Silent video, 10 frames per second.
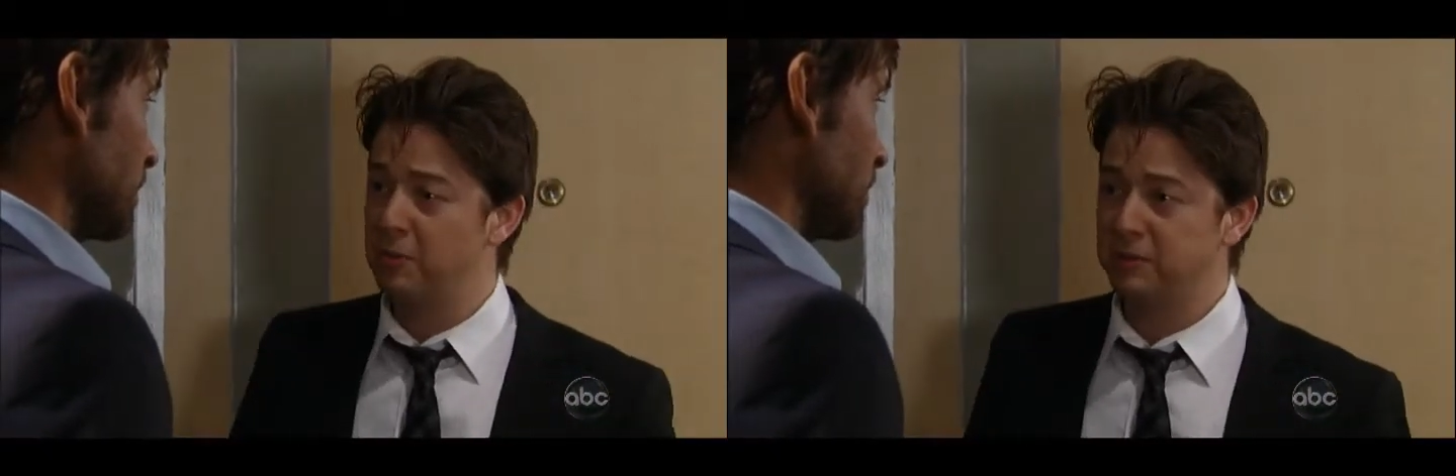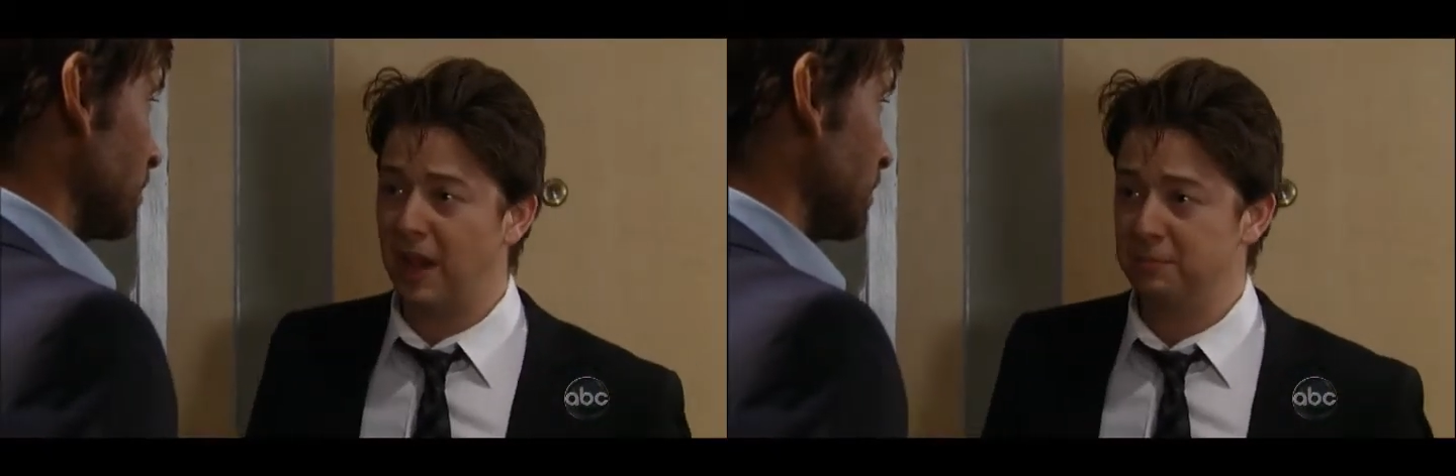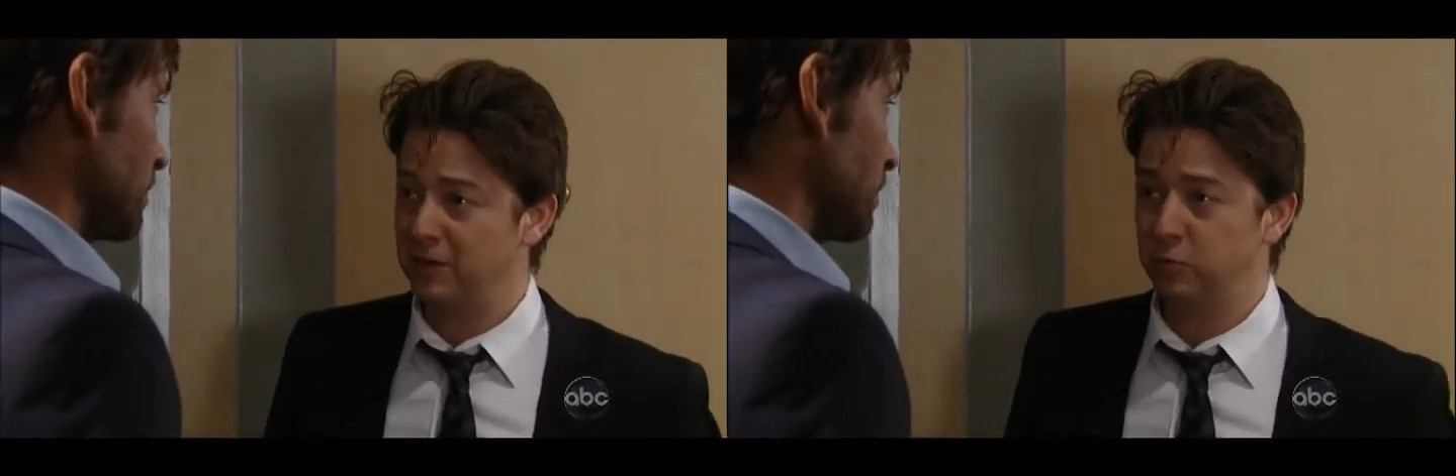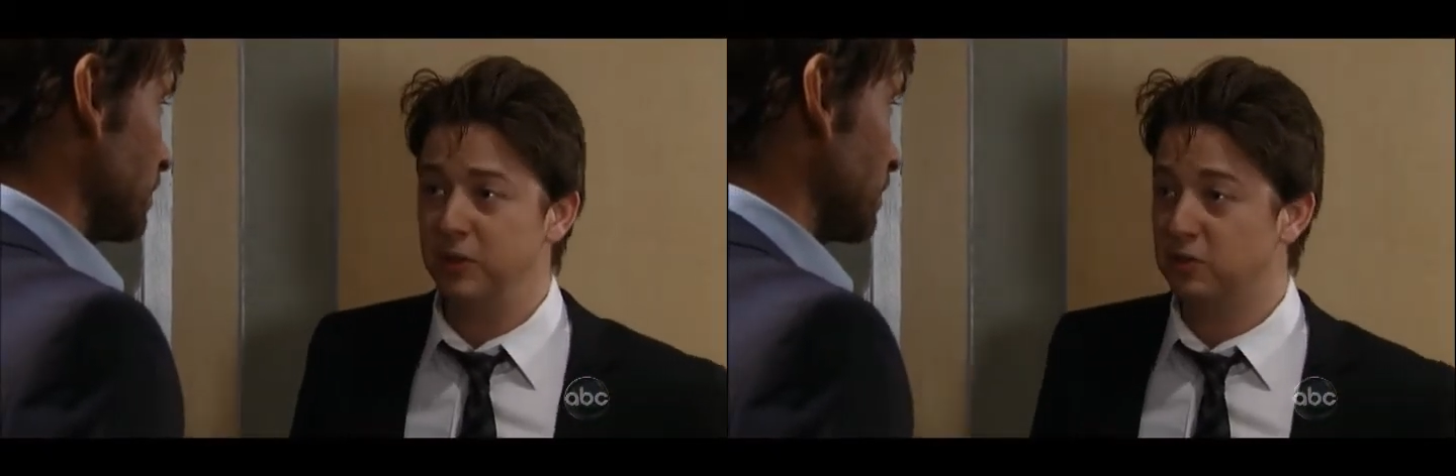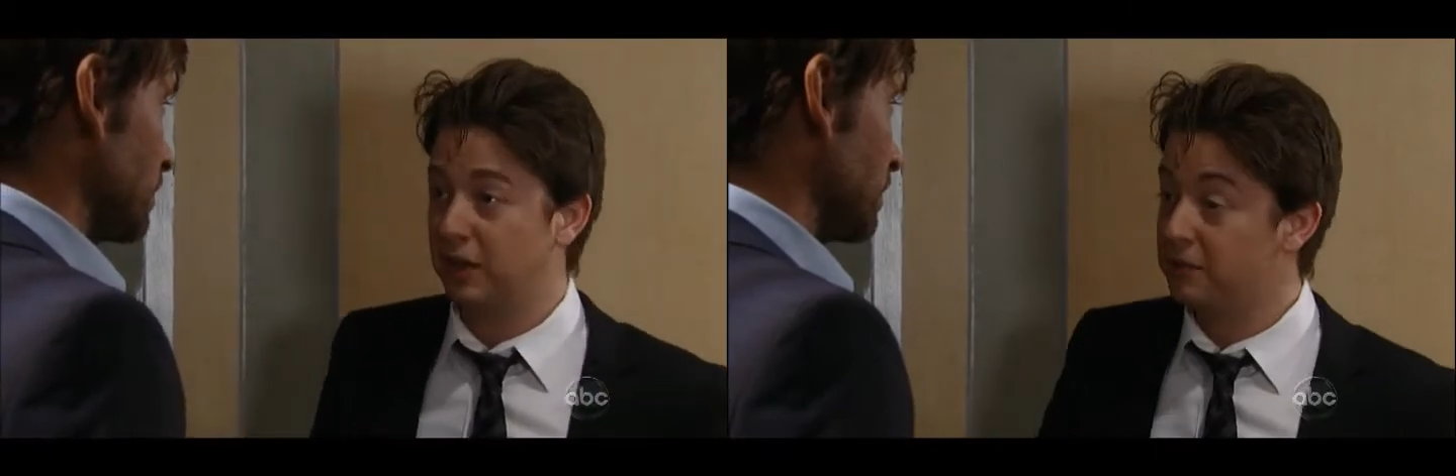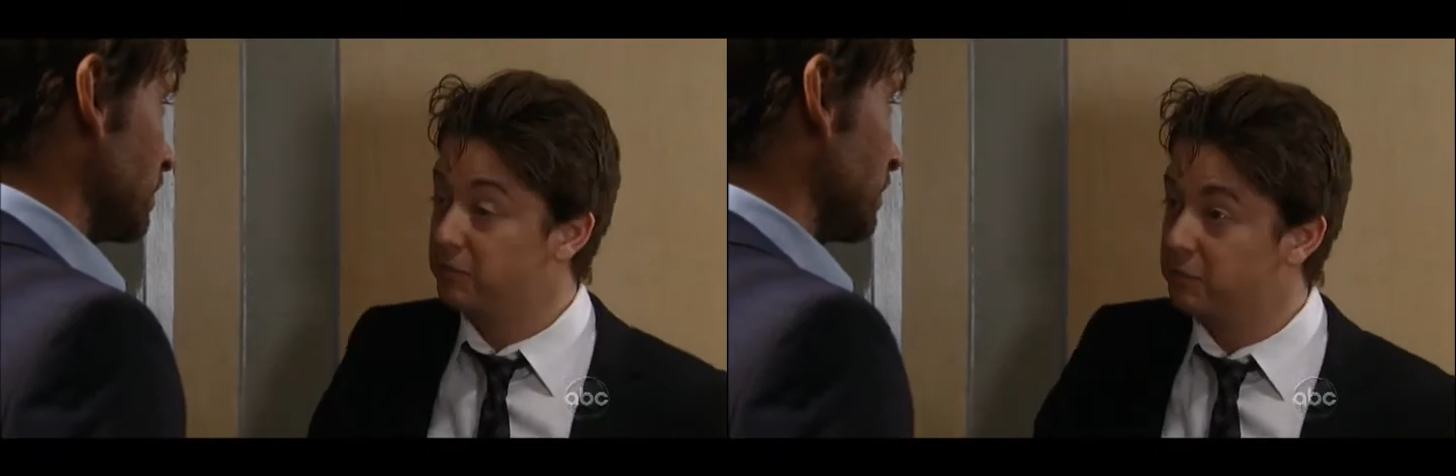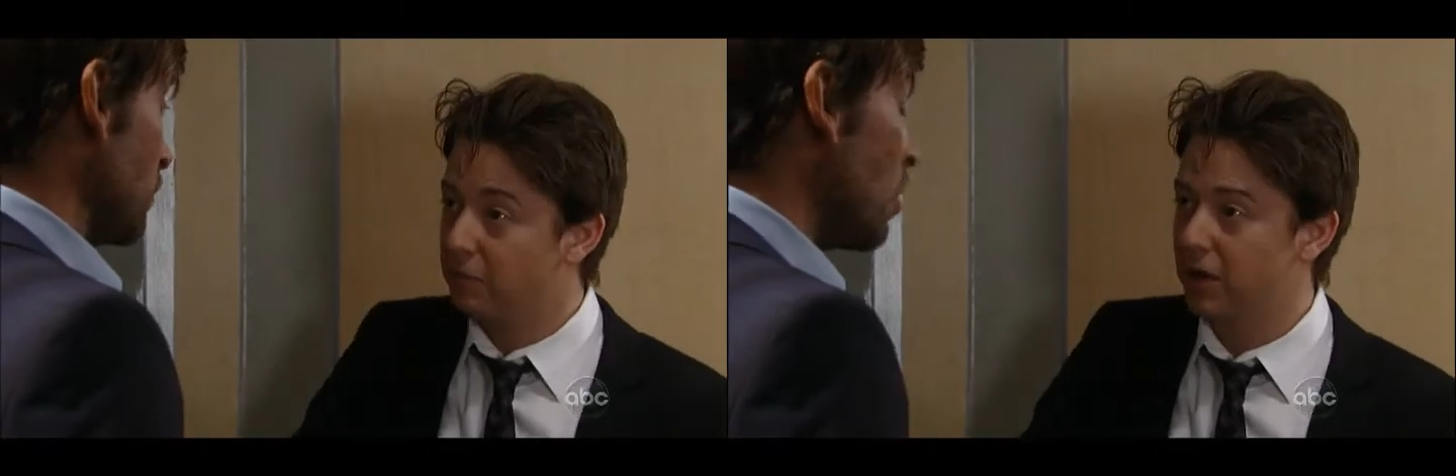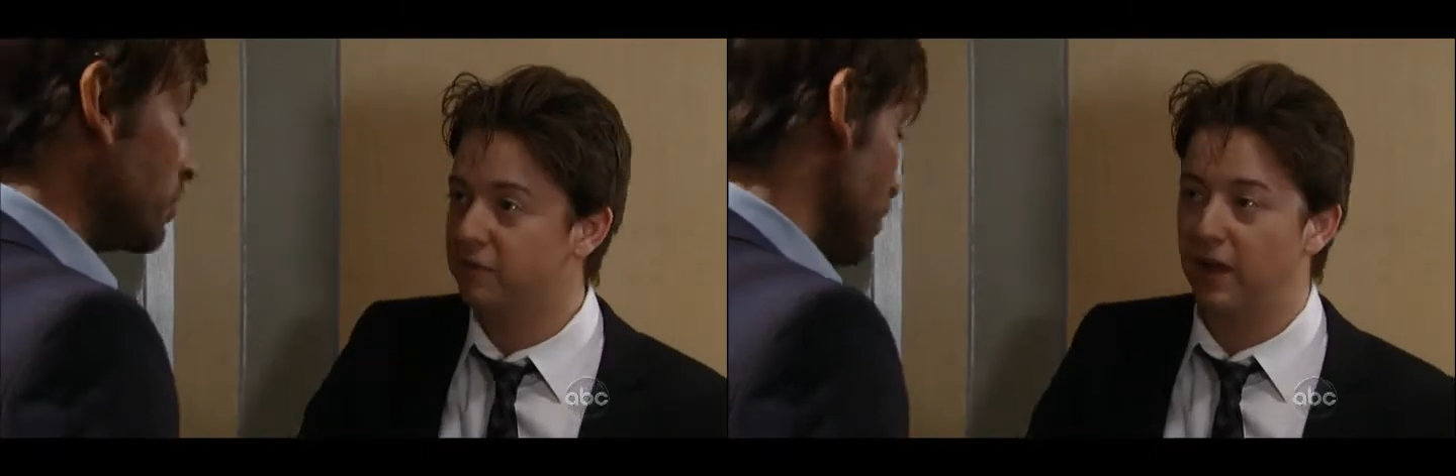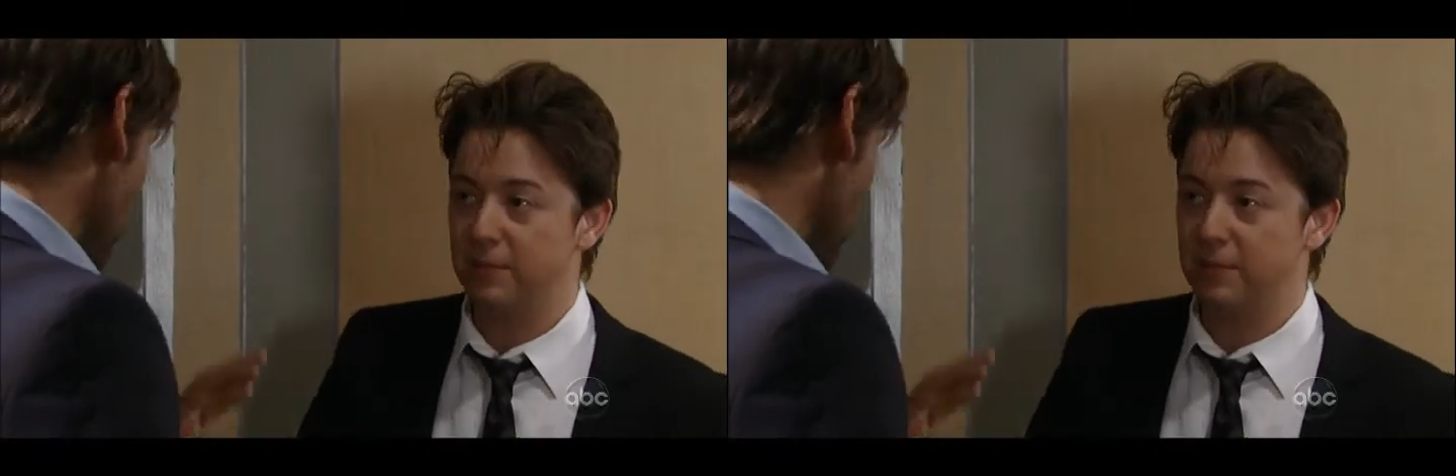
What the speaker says: adapt my speech, I can modify it,